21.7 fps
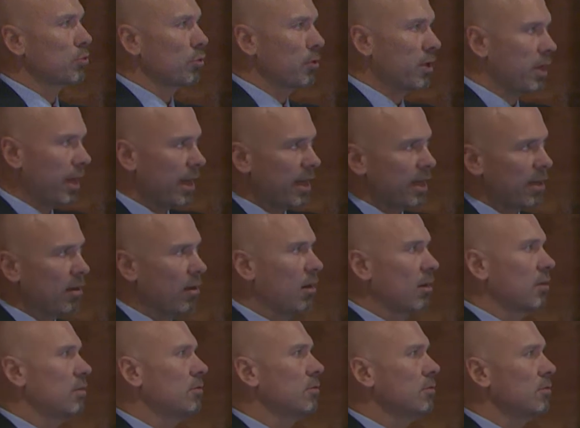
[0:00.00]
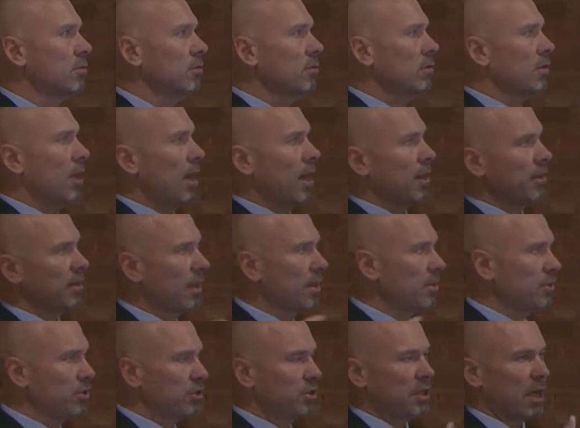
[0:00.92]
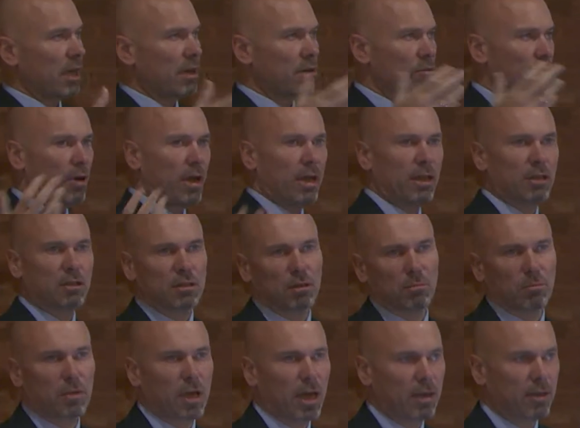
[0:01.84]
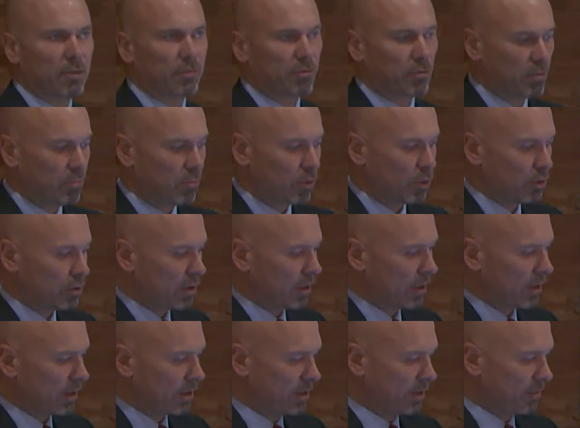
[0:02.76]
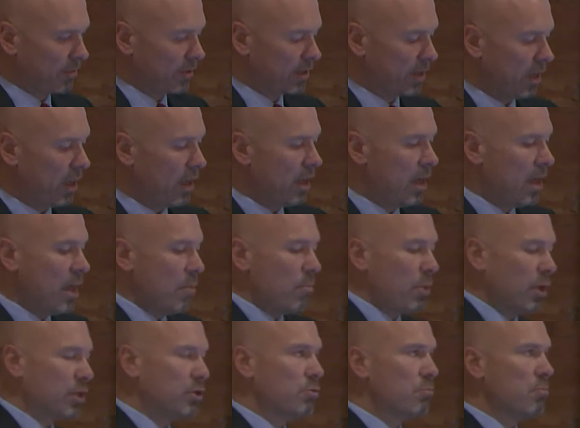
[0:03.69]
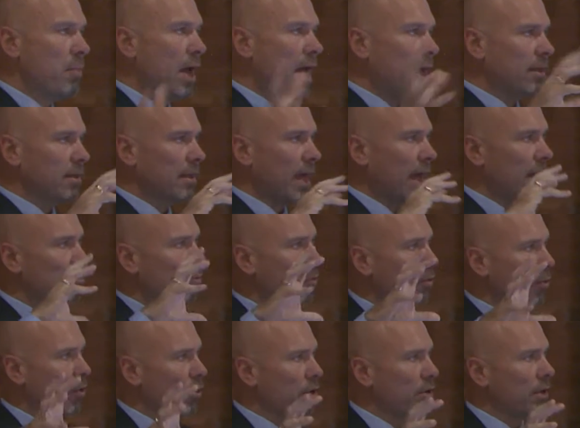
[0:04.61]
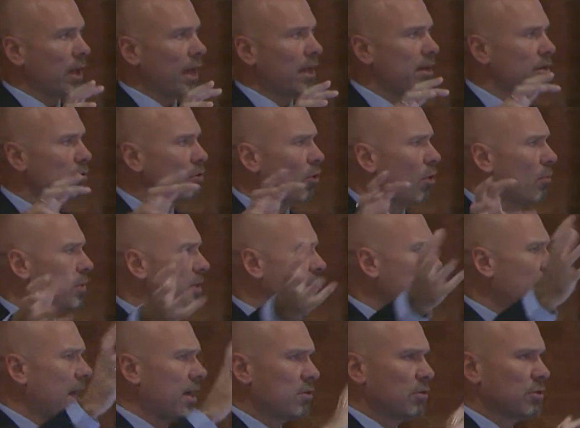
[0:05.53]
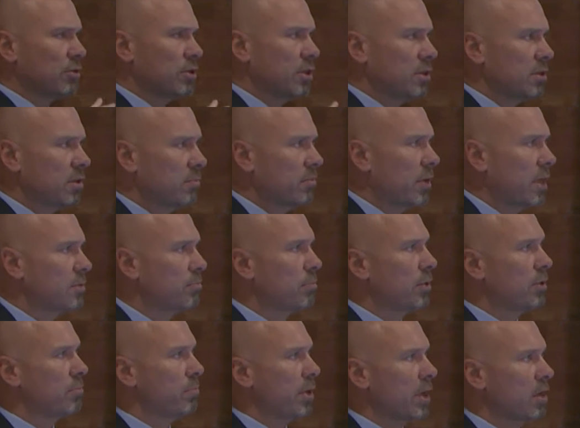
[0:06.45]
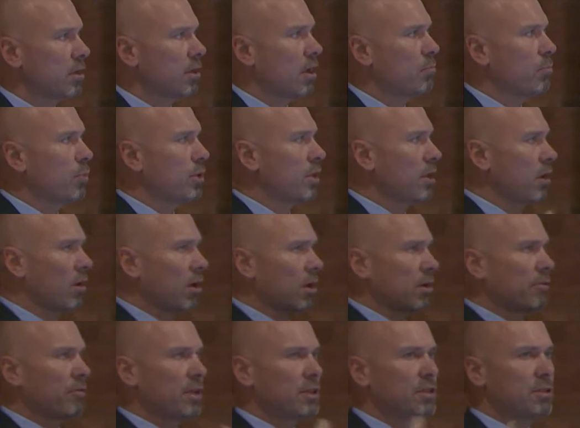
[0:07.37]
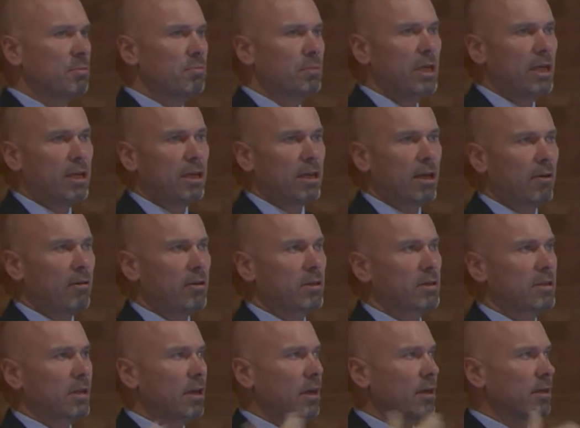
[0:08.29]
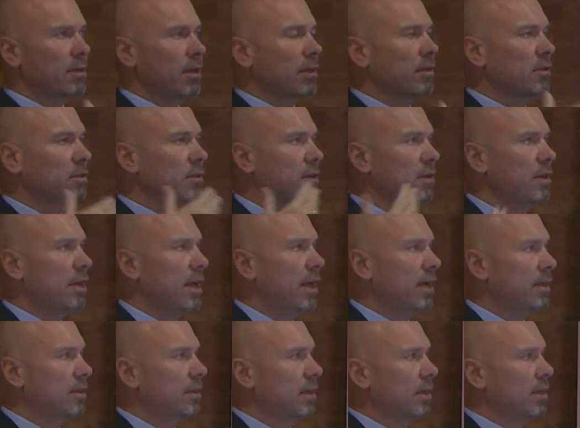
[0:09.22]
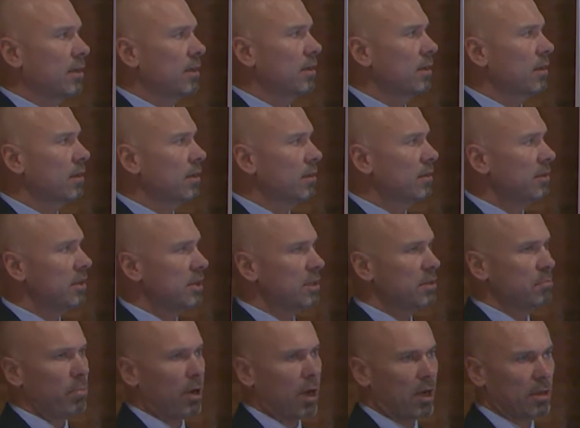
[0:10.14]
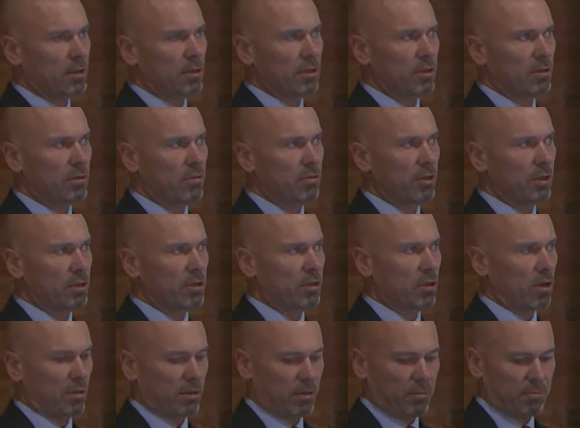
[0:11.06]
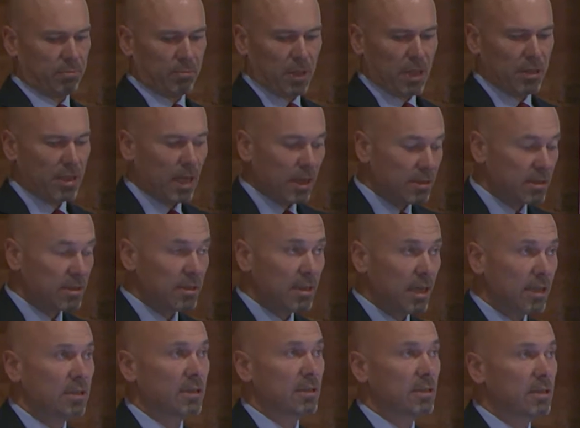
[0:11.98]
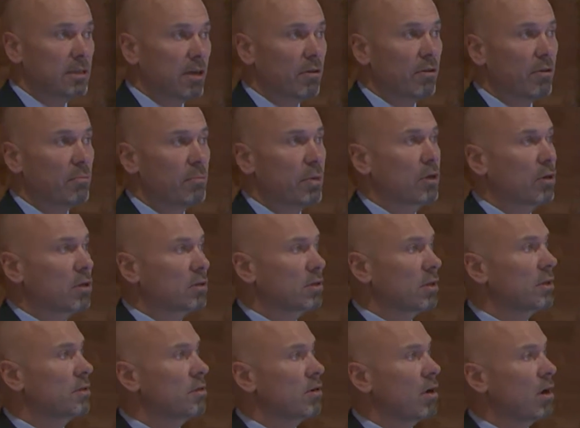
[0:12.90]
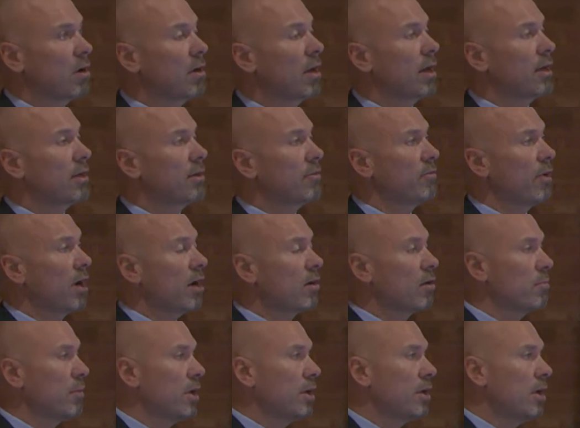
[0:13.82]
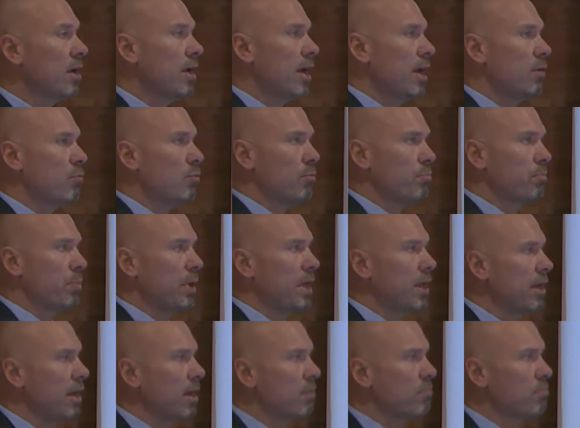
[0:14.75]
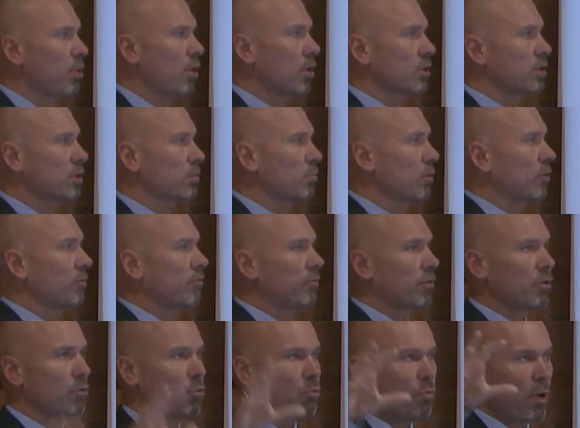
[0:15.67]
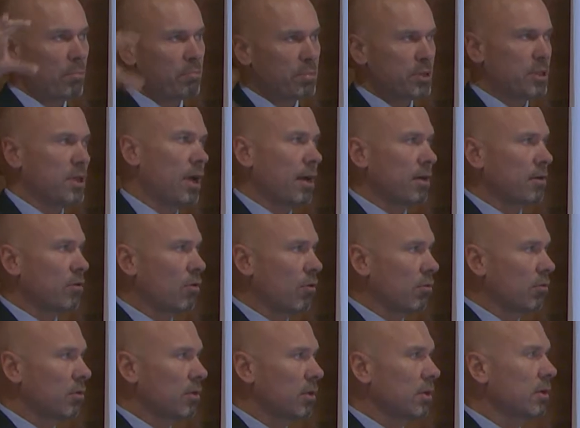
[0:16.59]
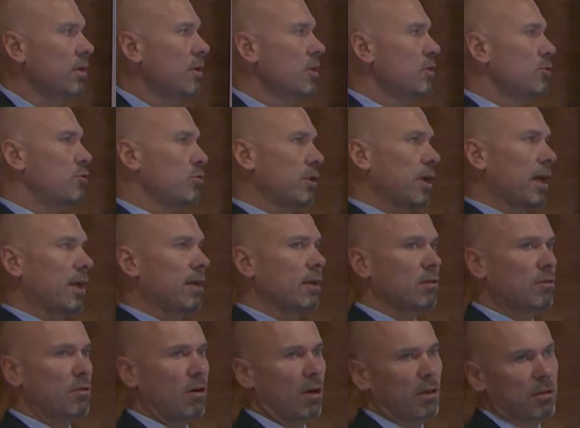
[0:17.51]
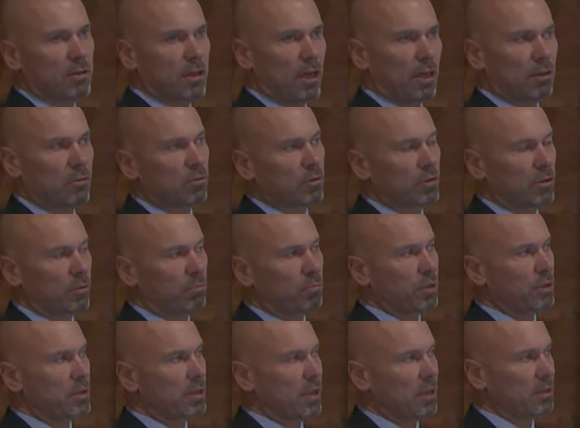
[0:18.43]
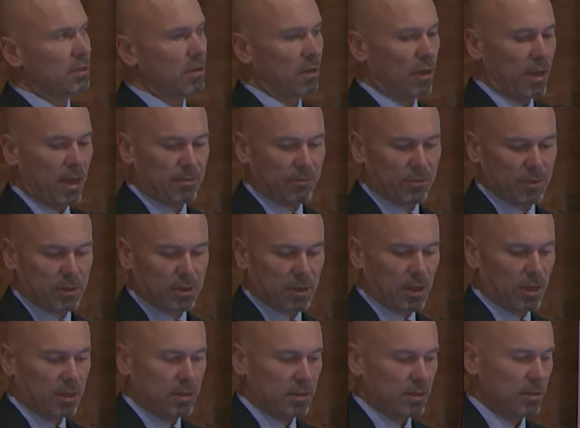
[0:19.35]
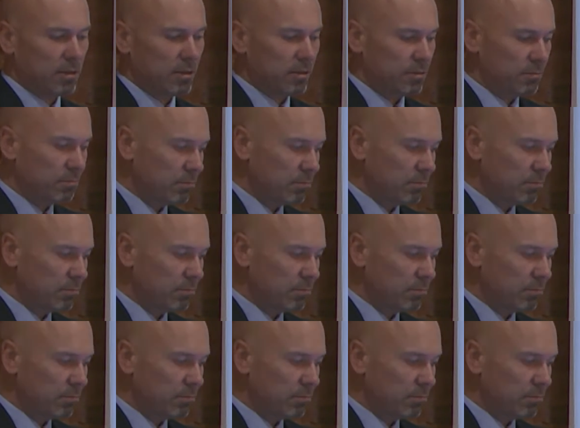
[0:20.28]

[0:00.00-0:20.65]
click on and then generate some kind of commercial activity. But to make that work, an enormous ecosystem has been built up with a lot of intermediaries that are then connecting these parties to each other. That's necessary because in the online environment, it would be impossible for the website holder to get in contact with the potential advertisers.